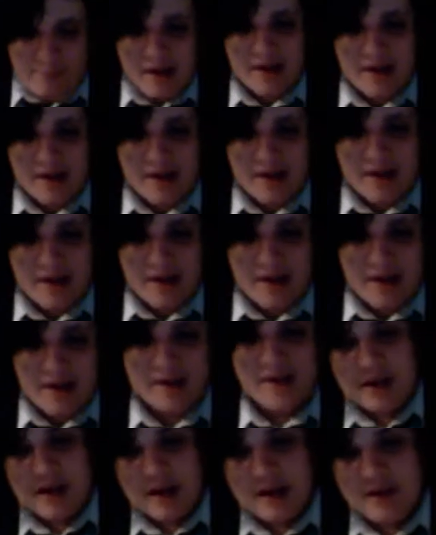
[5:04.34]
man
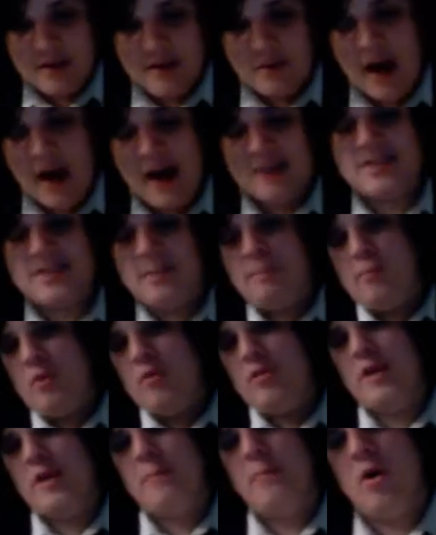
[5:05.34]
has to
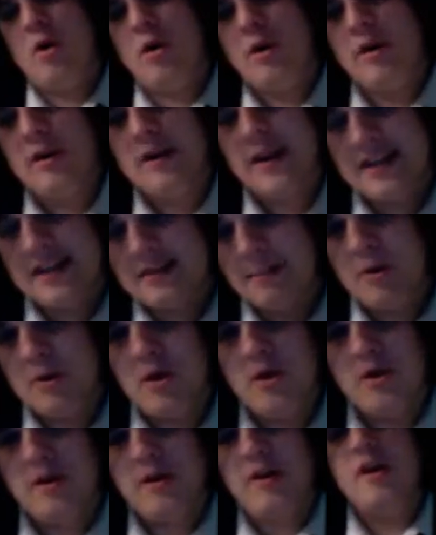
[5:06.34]
put his
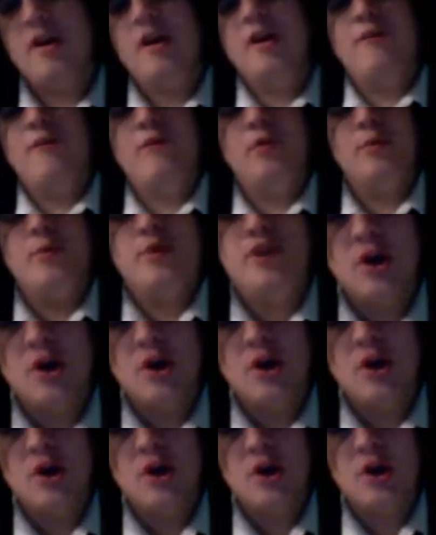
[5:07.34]
opponent through
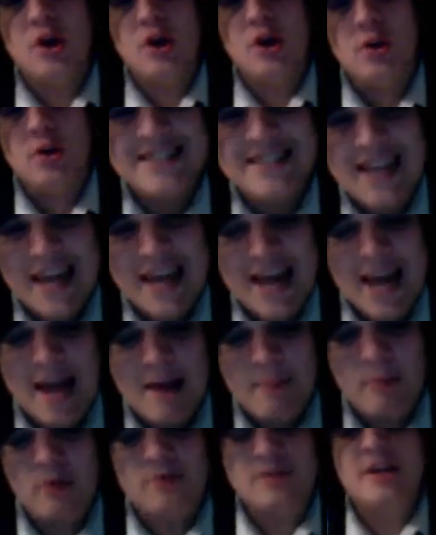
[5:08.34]
2
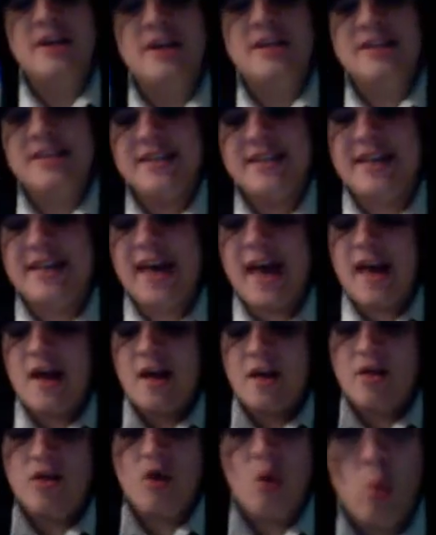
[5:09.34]
tables to get
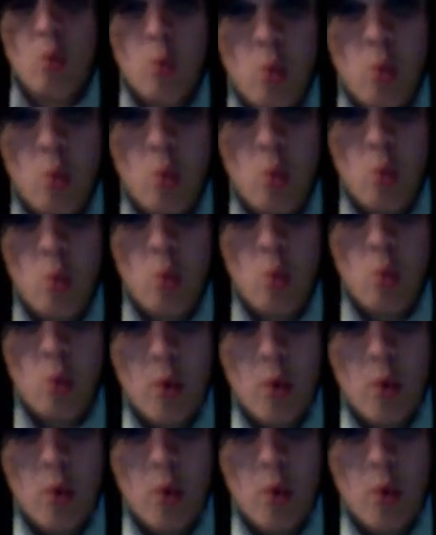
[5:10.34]
the win.